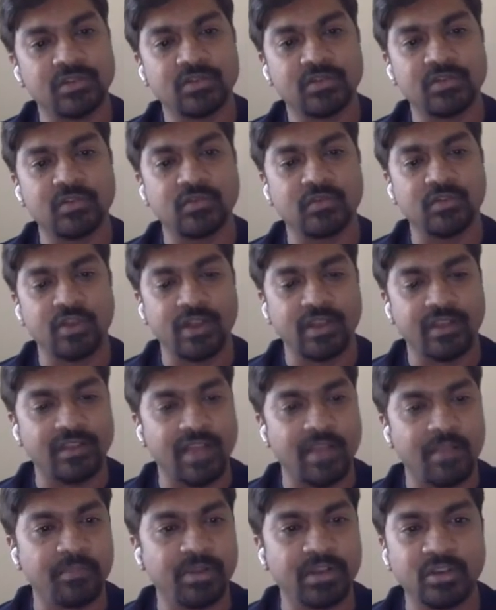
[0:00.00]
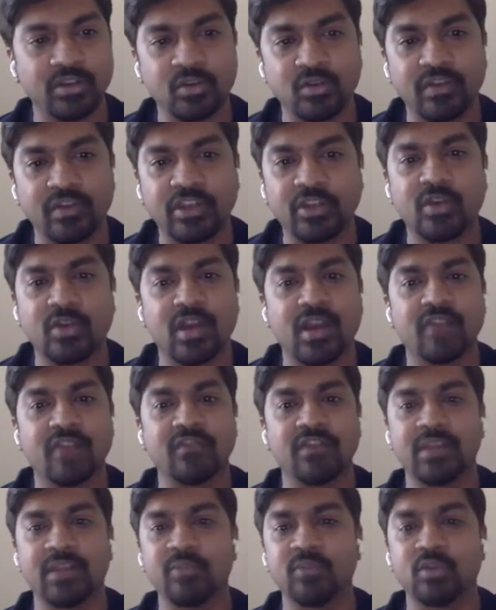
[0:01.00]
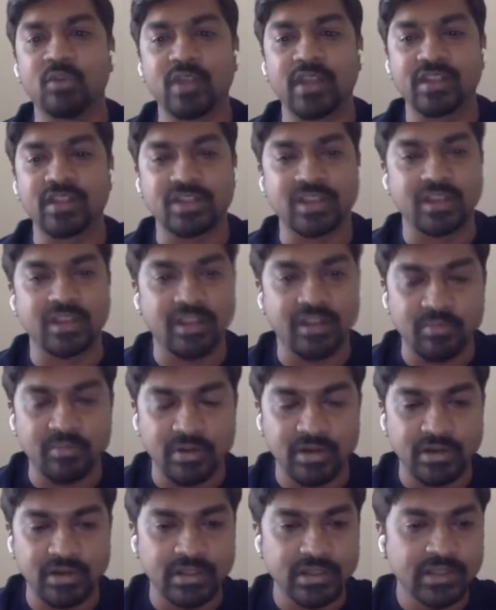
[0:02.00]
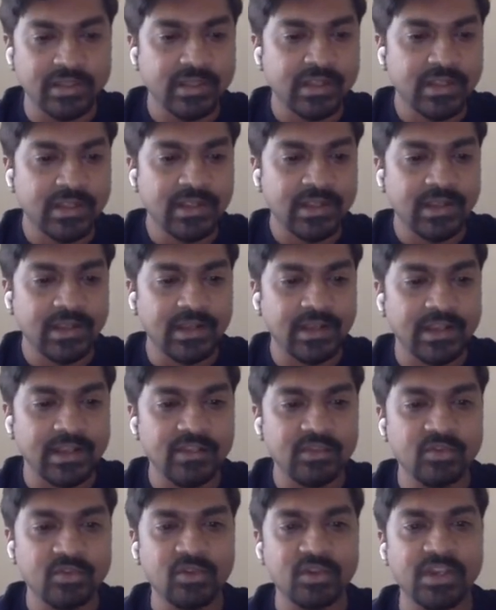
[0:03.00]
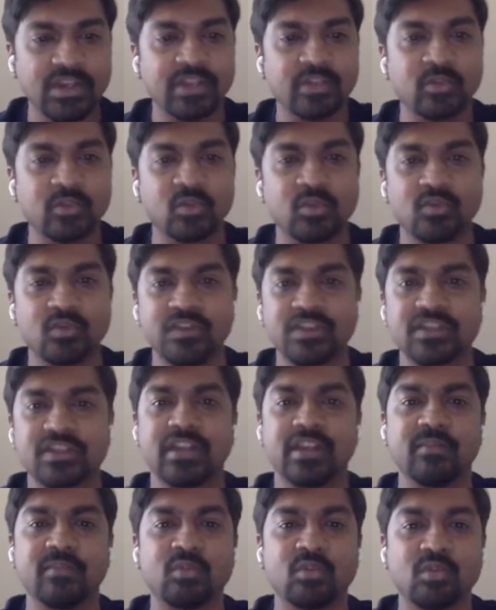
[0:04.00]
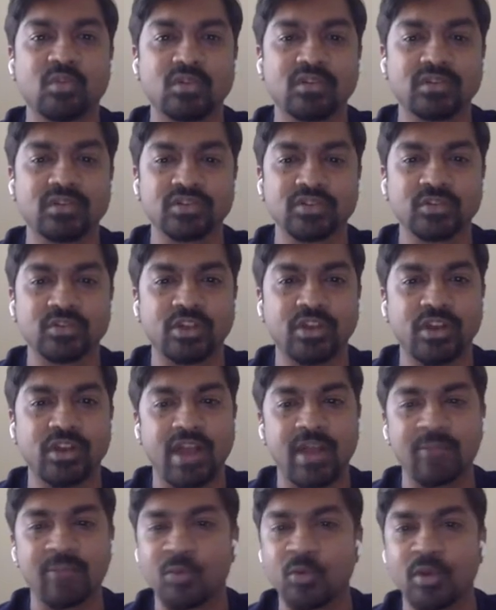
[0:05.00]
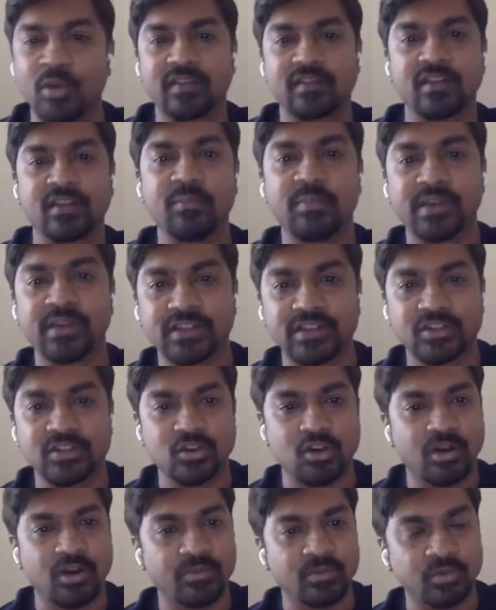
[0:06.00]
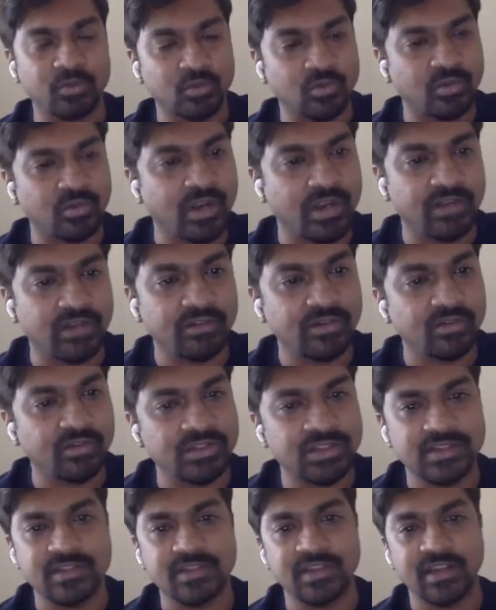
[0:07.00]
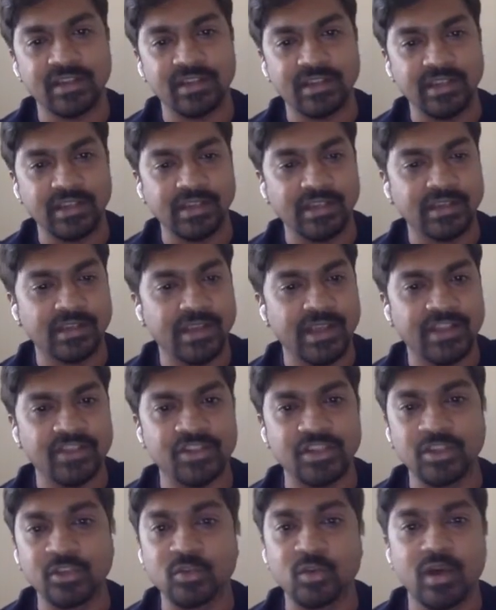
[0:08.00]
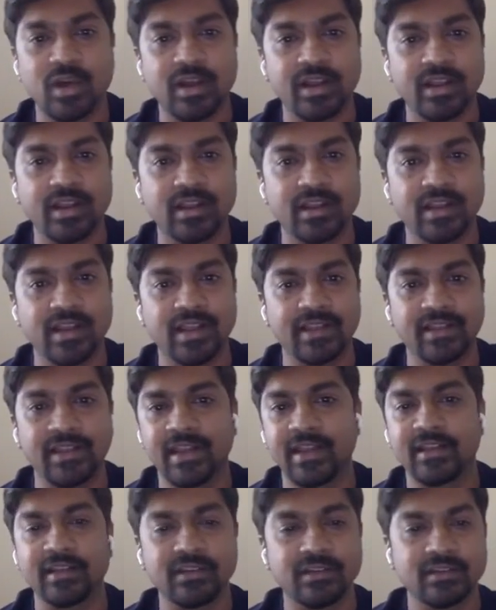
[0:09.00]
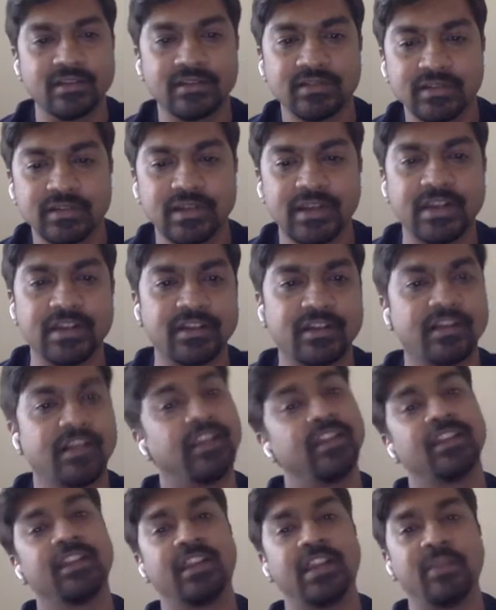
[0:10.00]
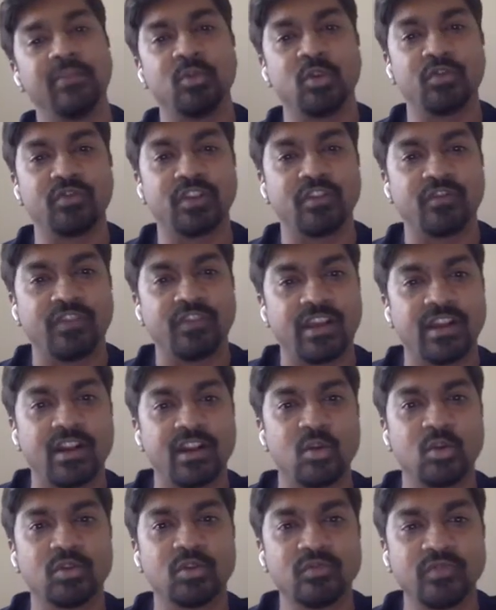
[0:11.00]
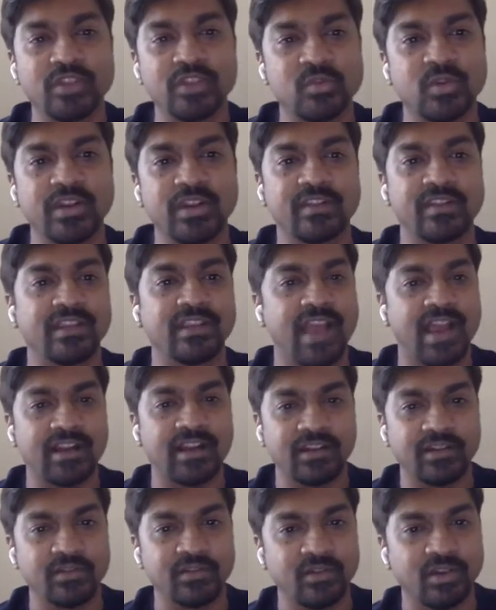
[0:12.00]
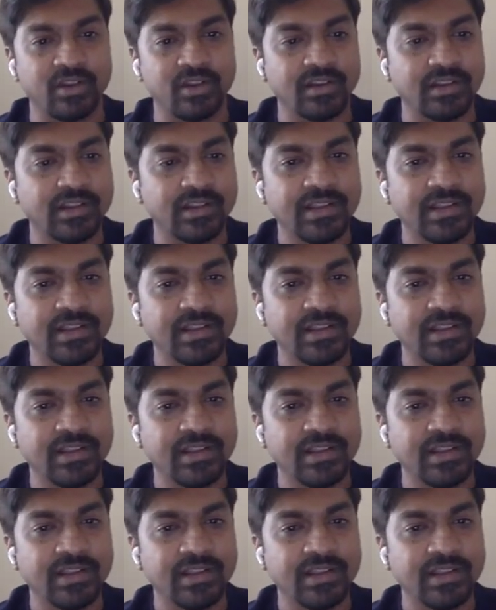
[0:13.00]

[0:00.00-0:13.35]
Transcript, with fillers: So for example, you know, when you have name node HA enabled, uh, you don't need to know which name node should your app go and submit a job to. So, right, you will just take the HA URL and then internally the name node will figure out which one is the active one